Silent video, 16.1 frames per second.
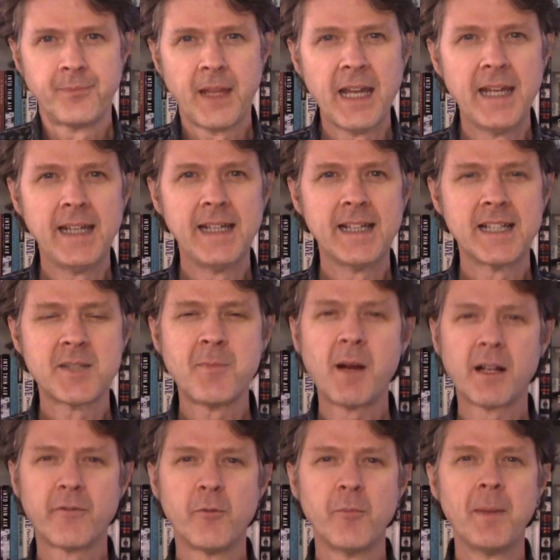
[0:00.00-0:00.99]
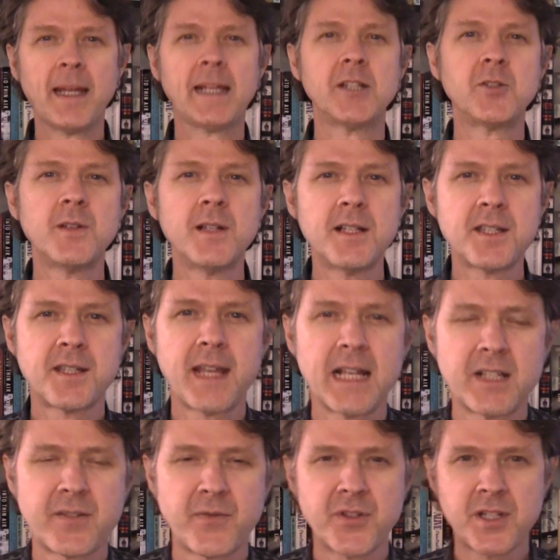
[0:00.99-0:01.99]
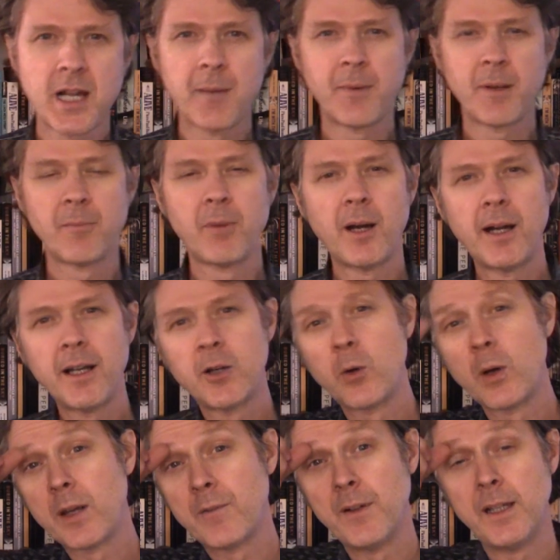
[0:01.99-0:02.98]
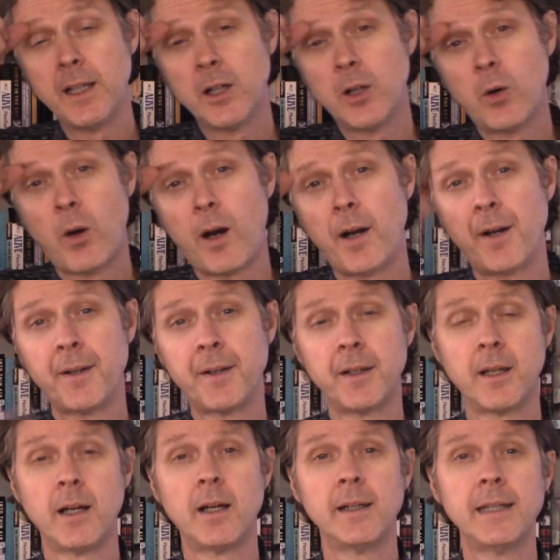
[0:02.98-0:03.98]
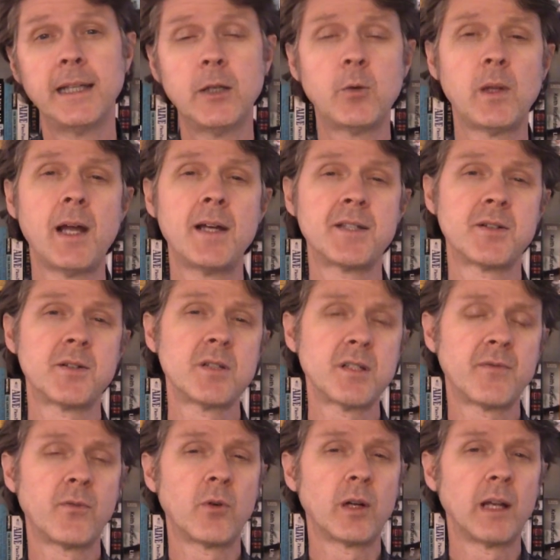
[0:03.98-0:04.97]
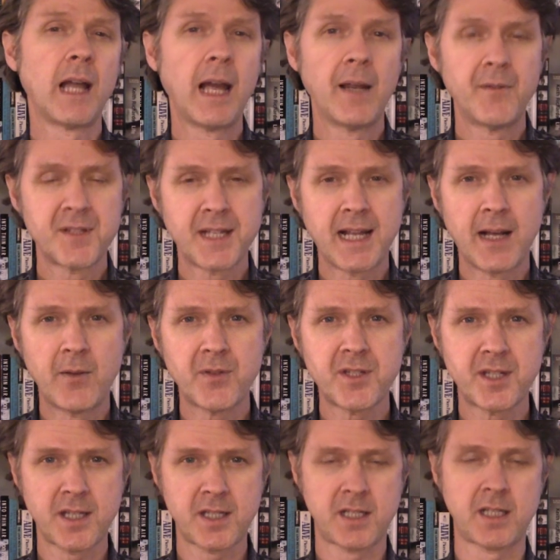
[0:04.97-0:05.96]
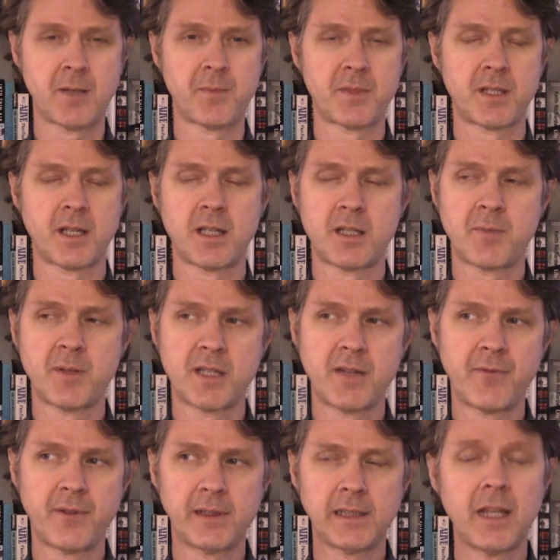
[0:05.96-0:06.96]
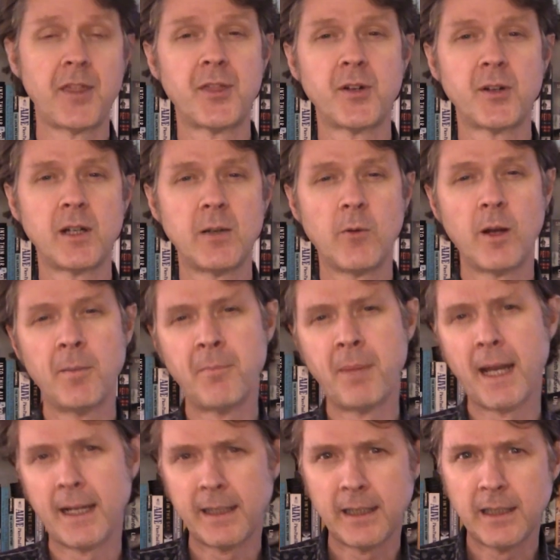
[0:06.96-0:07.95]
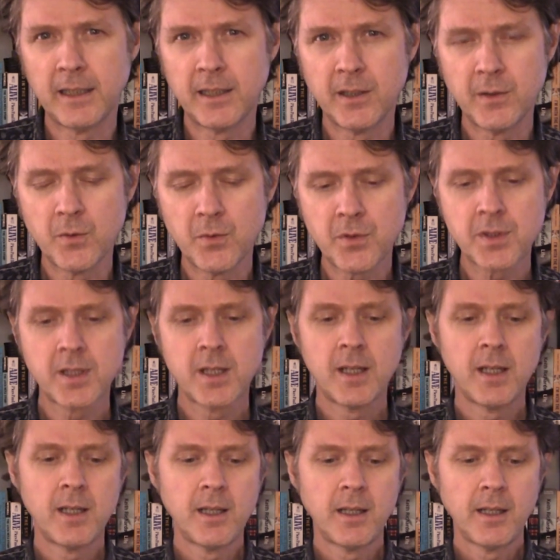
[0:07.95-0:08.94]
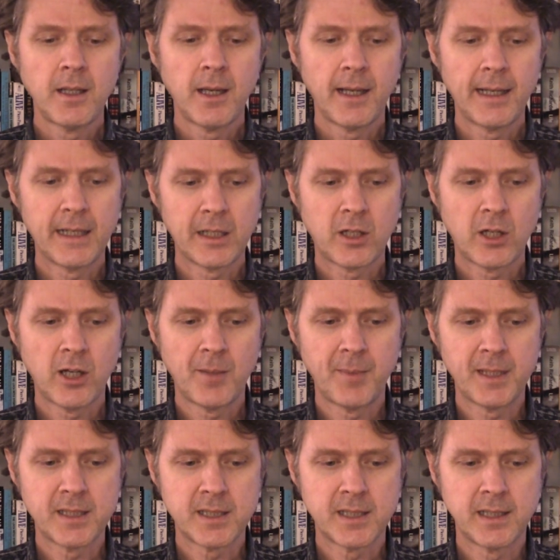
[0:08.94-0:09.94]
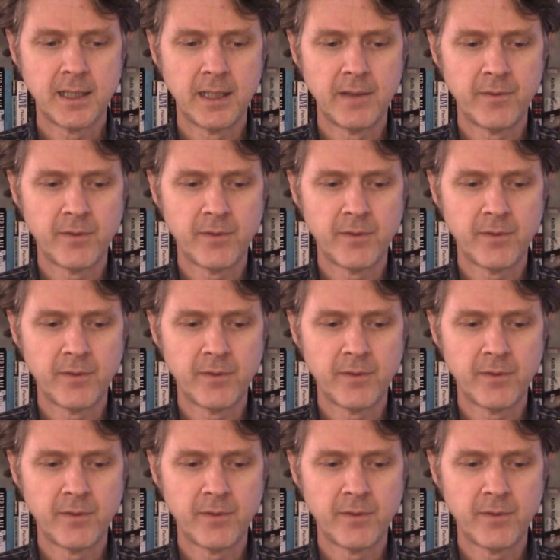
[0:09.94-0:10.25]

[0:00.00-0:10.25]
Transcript: Hey, it's Buck from Bacon Trees. Thanks for stopping by. Quick video on equalizers for live sound systems, specifically 31 band EQs. I had a comment today